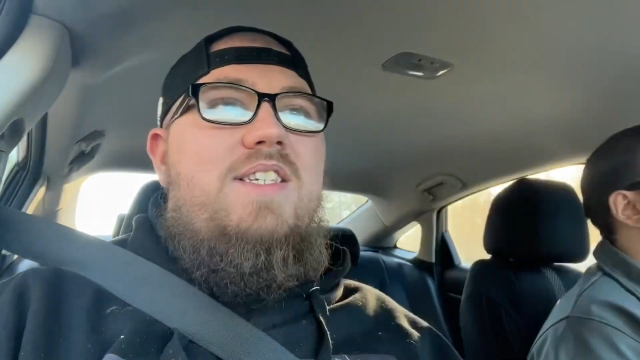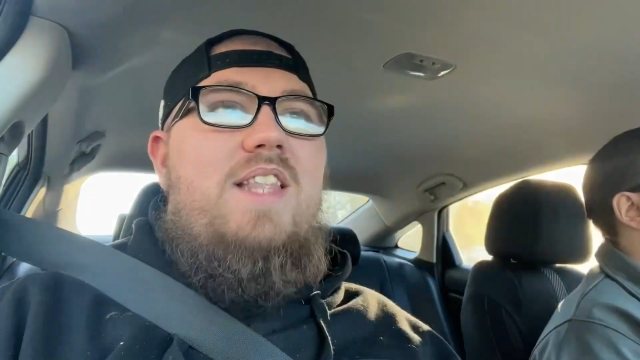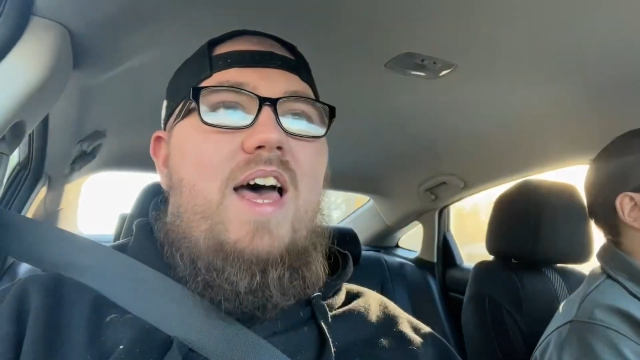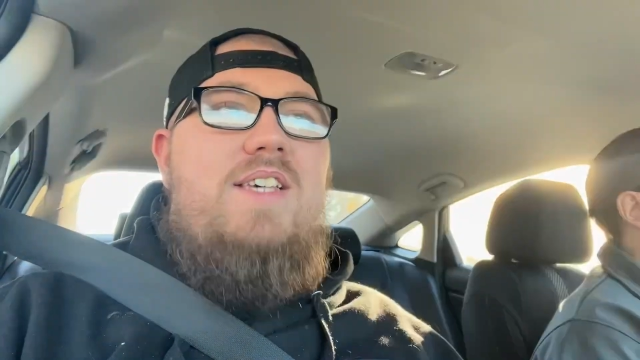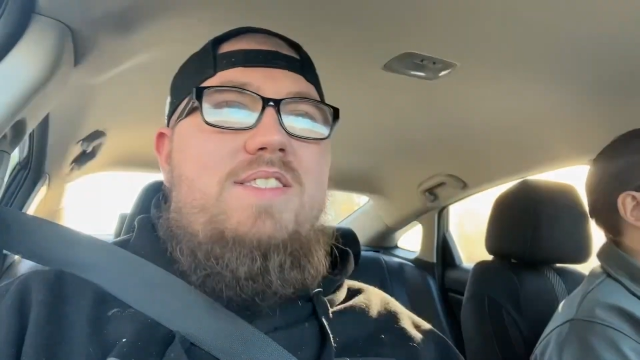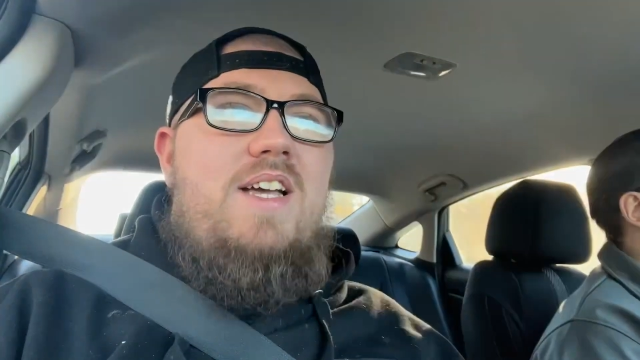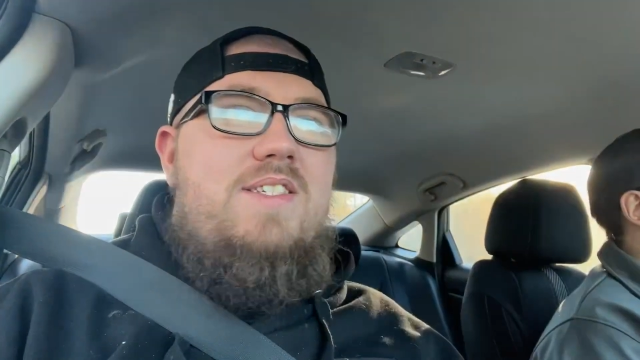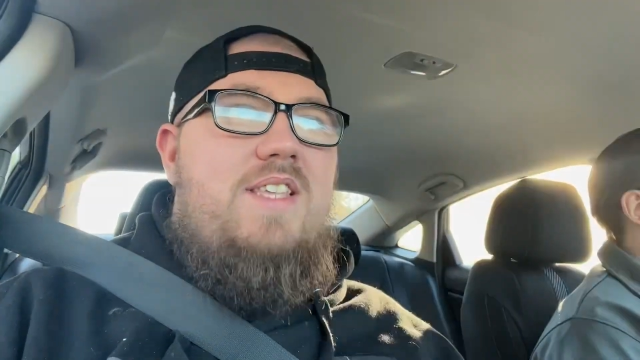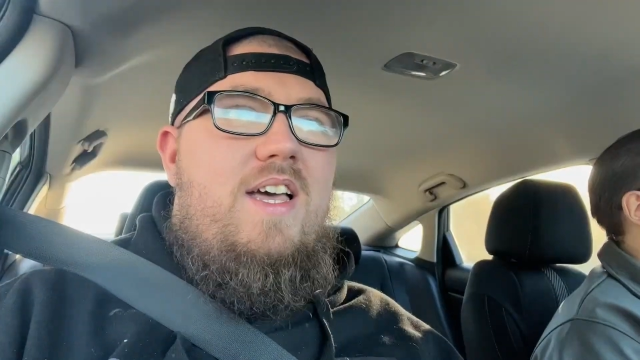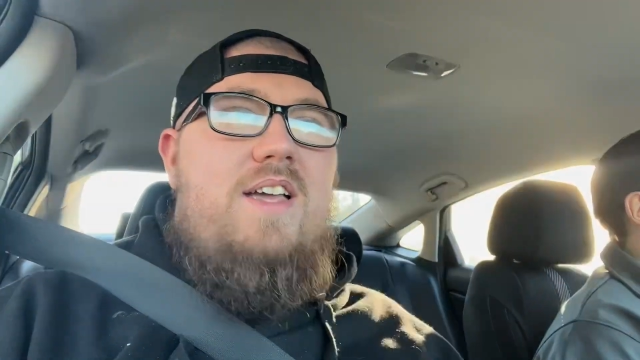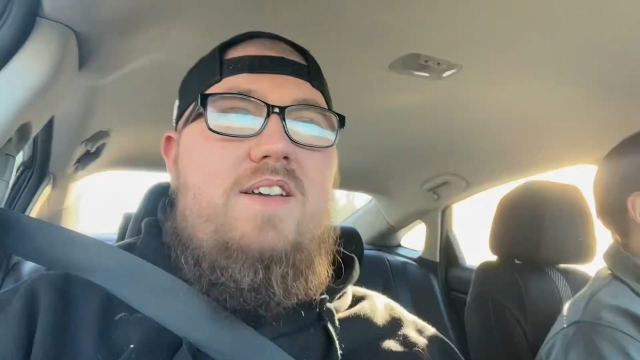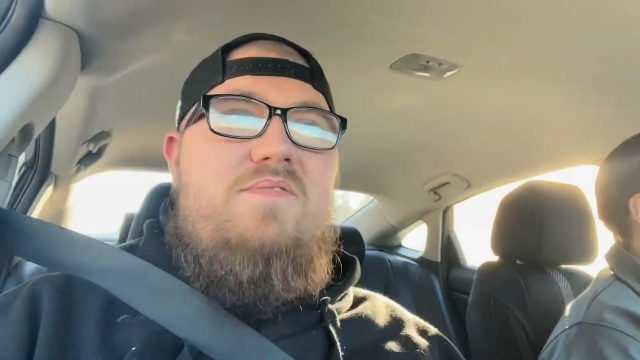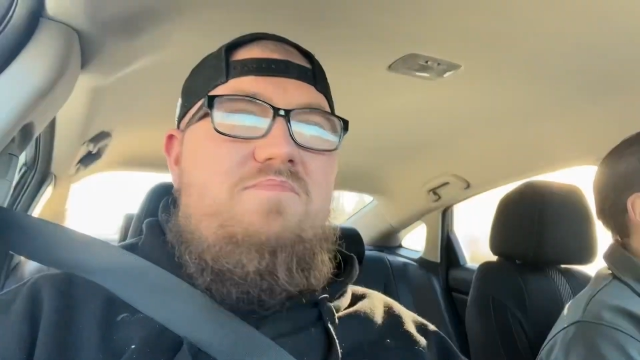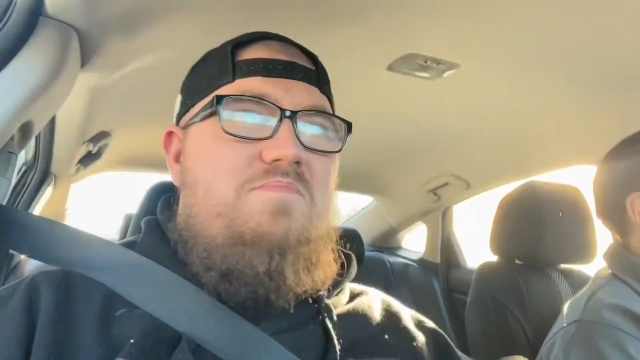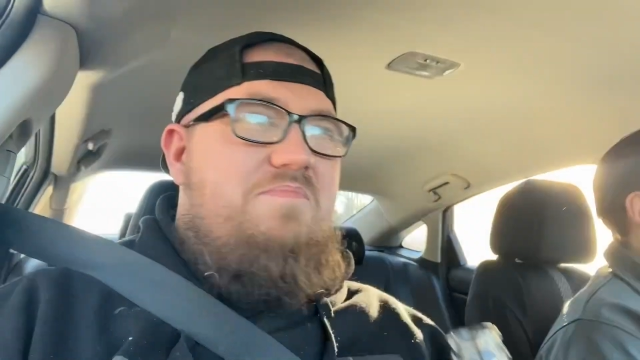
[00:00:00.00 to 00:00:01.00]
last night. I was like,
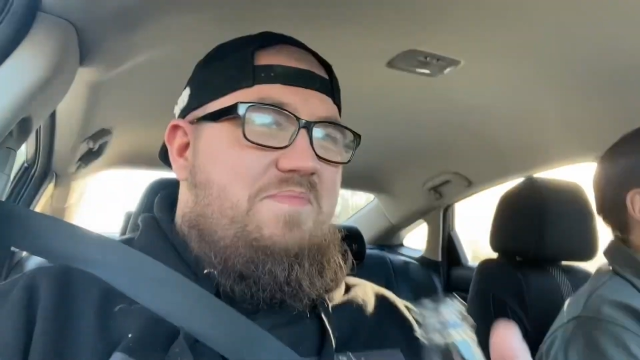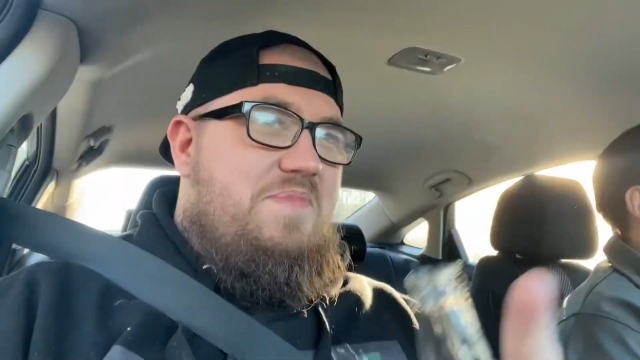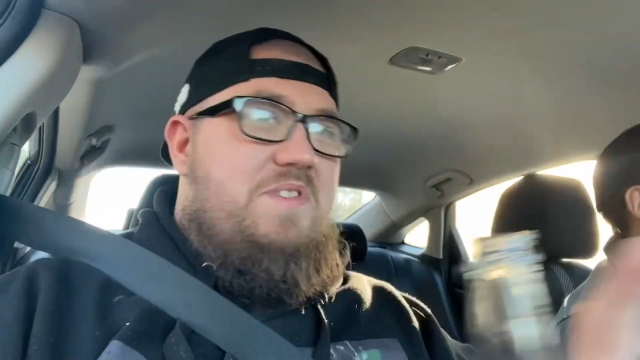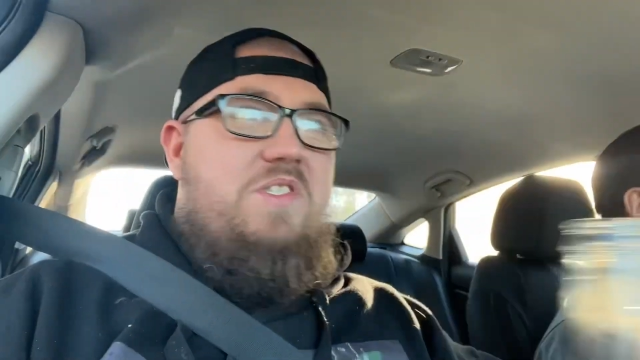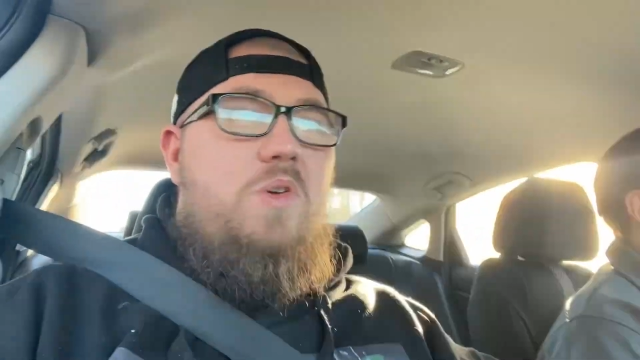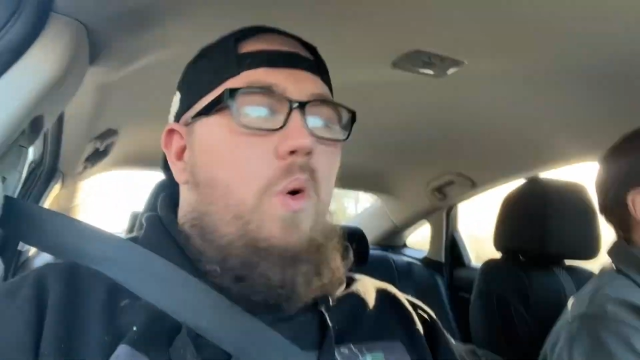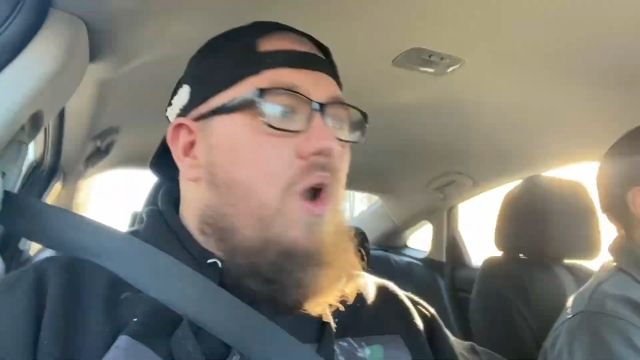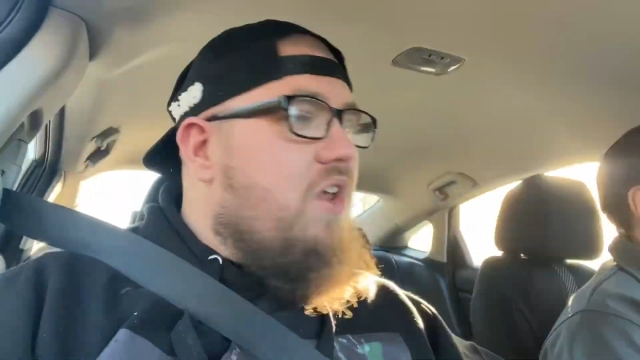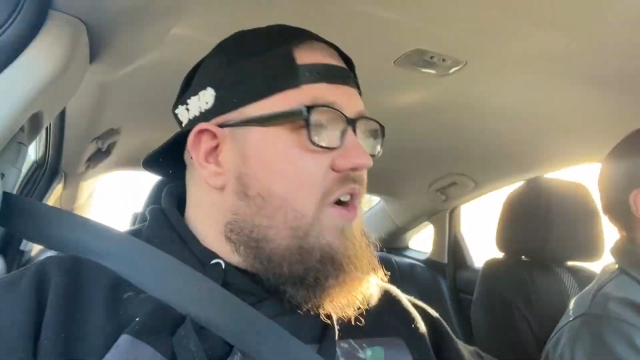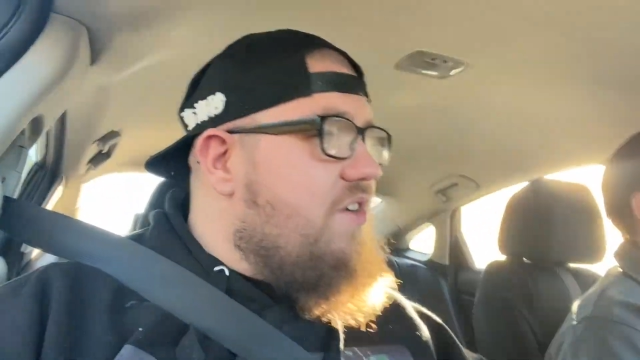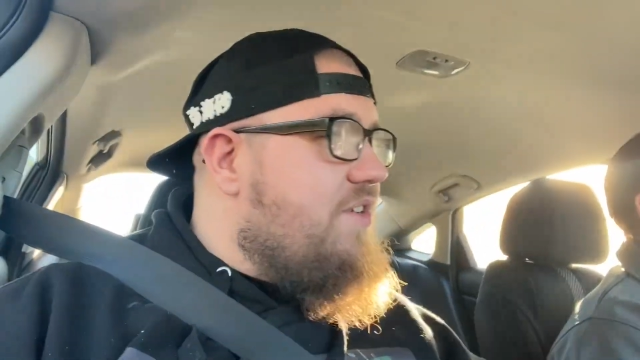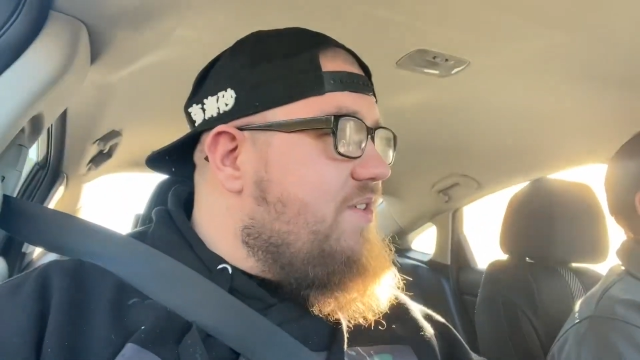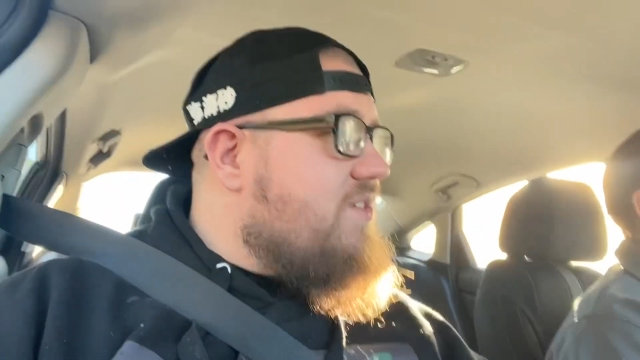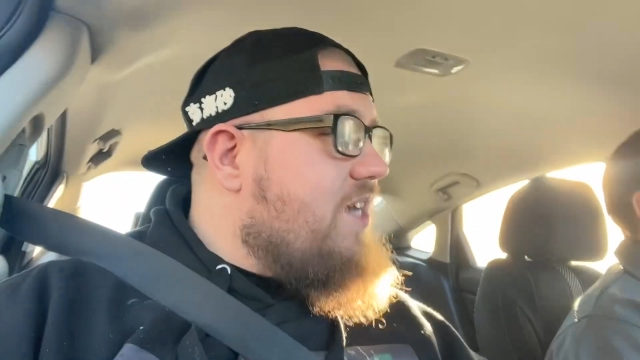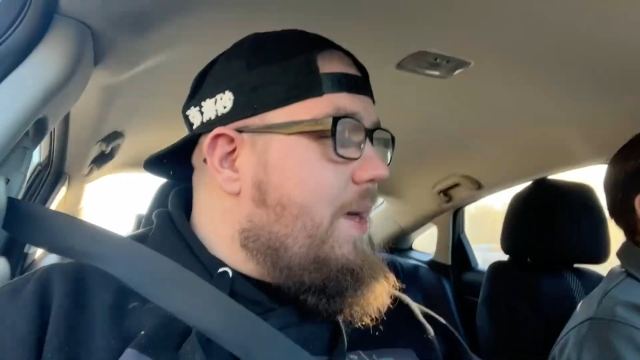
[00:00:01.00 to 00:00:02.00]
"You want to go
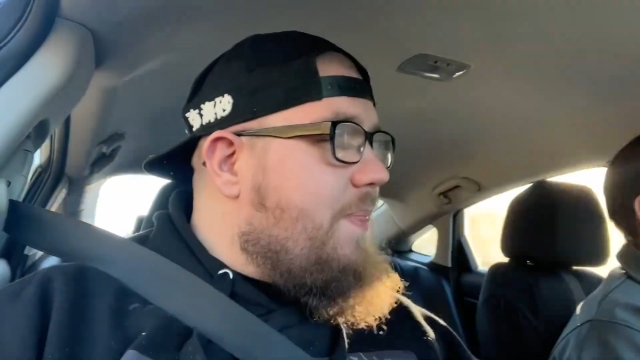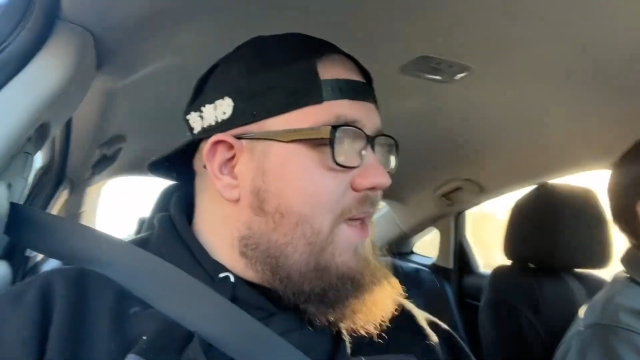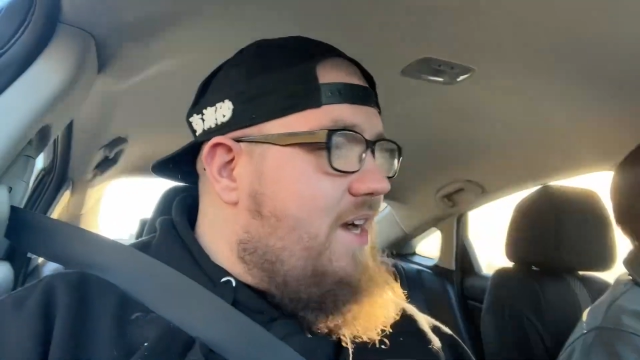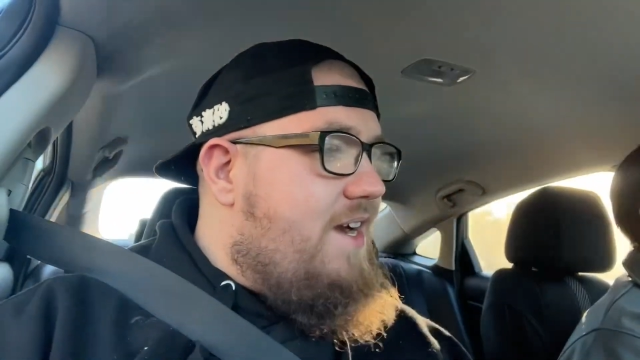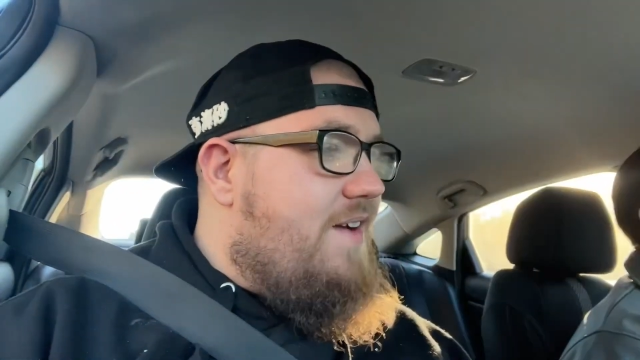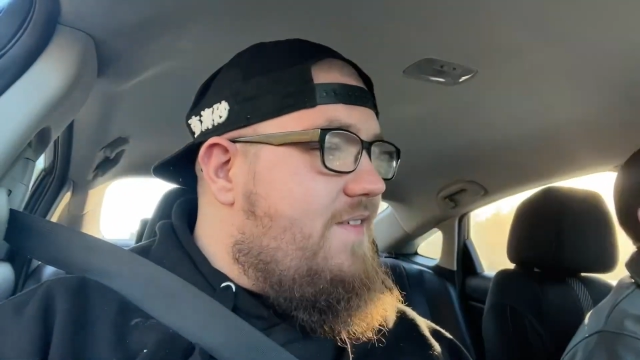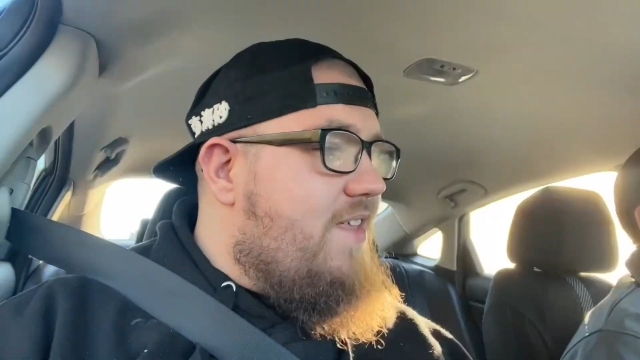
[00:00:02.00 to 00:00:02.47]
do something here?"